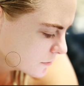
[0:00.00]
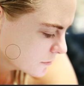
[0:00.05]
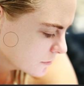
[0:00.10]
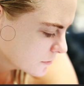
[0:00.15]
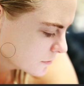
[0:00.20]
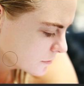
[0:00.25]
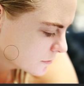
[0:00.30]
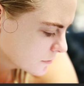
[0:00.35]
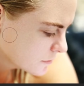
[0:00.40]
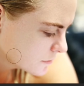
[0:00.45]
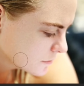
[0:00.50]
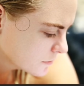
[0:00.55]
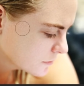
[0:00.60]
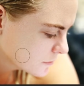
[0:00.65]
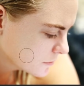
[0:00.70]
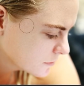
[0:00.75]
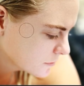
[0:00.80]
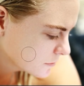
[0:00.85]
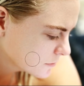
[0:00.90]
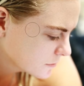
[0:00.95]
brush.
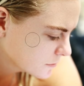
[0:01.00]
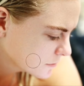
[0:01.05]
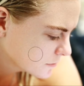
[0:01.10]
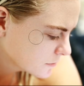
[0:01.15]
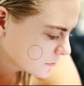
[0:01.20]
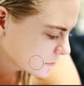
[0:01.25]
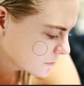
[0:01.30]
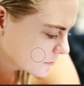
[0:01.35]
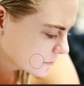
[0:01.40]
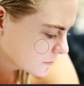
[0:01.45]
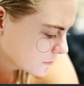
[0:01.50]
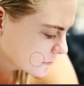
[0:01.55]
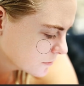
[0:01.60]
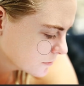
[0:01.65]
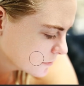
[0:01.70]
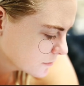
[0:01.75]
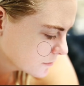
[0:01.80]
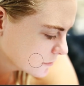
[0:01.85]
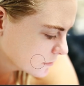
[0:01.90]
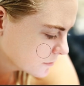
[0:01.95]
Okay, I'll just
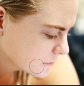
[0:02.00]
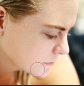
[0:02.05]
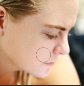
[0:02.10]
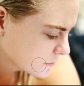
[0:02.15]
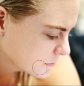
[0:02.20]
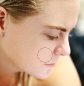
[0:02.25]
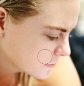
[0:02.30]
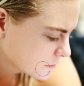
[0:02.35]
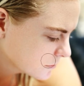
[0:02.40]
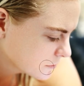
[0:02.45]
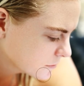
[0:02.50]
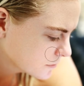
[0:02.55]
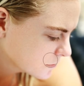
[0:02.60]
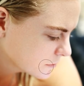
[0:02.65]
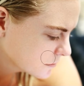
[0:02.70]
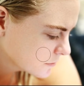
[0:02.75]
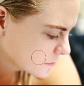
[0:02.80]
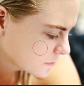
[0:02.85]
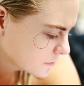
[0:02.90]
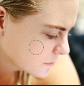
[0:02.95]
paint here,
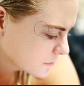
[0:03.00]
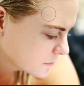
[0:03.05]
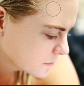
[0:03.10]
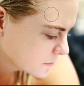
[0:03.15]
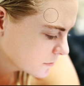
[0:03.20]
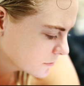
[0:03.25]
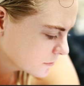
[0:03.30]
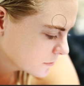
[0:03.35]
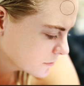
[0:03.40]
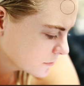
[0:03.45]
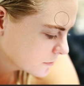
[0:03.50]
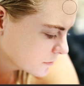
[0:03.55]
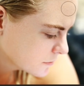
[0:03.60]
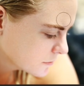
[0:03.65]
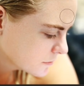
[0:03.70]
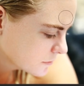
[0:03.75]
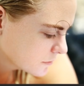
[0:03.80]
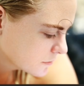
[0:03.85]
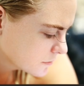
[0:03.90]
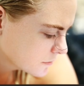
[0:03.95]

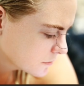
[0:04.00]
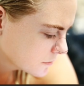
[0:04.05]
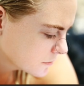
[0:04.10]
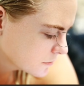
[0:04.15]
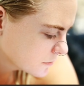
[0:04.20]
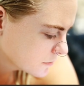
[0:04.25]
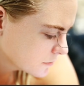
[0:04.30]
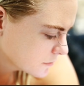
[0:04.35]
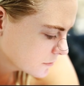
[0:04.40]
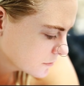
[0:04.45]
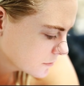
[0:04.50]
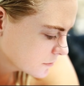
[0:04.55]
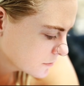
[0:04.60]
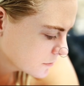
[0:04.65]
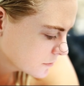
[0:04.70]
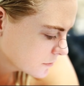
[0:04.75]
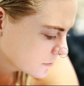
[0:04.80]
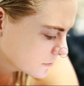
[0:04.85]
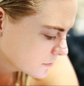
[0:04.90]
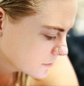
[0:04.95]
just like this.
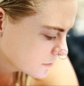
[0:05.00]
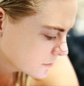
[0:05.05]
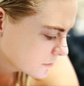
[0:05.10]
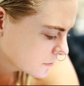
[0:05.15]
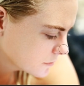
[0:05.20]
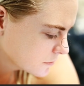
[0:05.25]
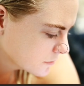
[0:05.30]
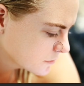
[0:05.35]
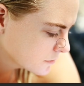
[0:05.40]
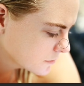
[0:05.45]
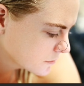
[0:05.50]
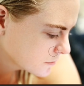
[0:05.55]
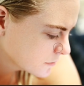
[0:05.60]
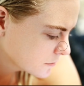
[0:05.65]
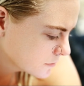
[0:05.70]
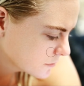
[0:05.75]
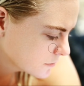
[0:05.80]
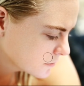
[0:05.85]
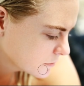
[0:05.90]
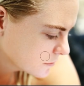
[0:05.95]

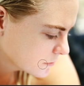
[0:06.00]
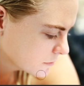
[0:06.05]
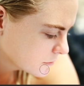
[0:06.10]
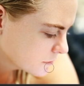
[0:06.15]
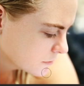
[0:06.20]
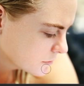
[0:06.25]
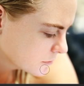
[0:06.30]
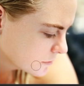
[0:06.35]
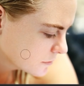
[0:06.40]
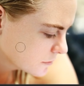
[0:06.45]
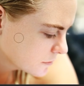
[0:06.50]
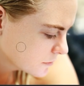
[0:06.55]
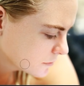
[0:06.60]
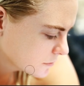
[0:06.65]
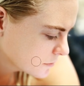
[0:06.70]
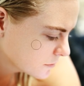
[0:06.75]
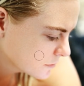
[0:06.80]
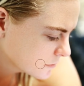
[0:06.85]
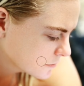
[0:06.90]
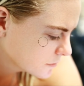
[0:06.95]
Okay,
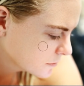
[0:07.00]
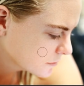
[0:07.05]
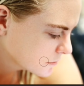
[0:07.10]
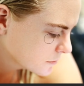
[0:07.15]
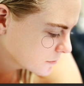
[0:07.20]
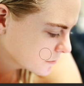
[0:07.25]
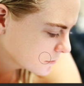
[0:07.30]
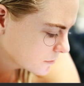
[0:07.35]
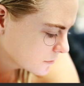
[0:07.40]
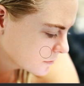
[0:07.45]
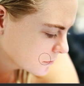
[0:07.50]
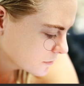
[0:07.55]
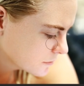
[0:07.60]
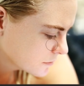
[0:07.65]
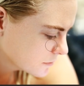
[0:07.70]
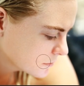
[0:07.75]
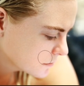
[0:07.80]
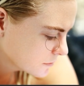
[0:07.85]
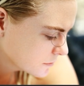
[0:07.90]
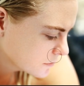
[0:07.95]
and